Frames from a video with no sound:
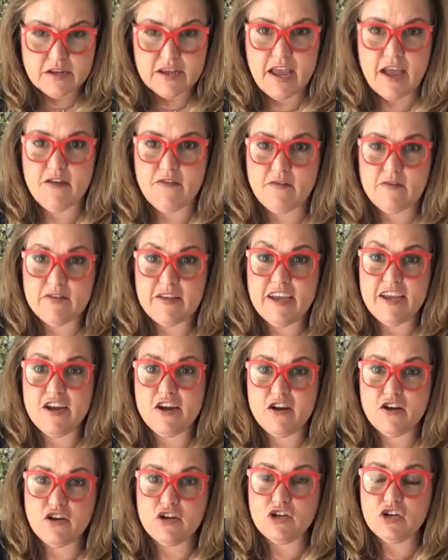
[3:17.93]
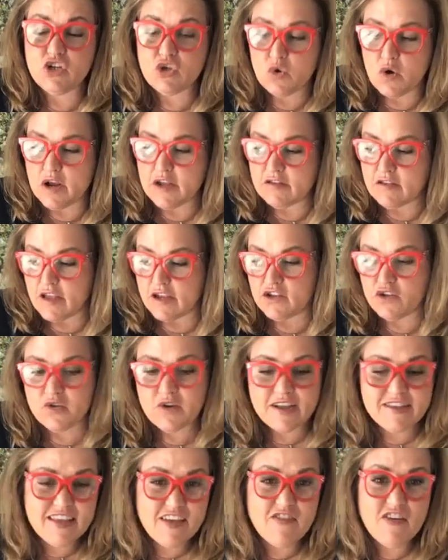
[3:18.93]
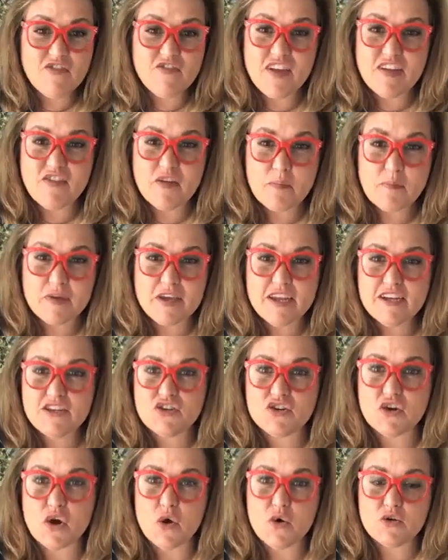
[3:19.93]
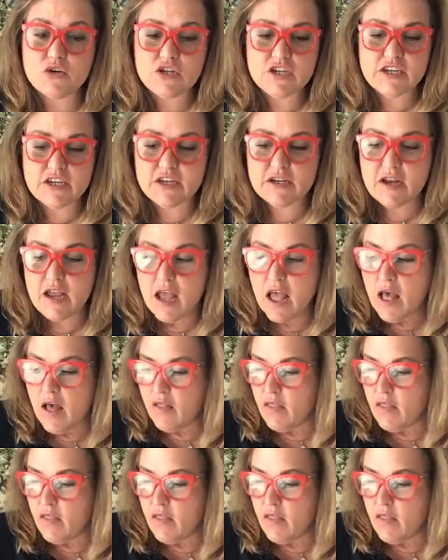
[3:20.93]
to hear your stories. Like, do you guys have a favorite beach or ocean?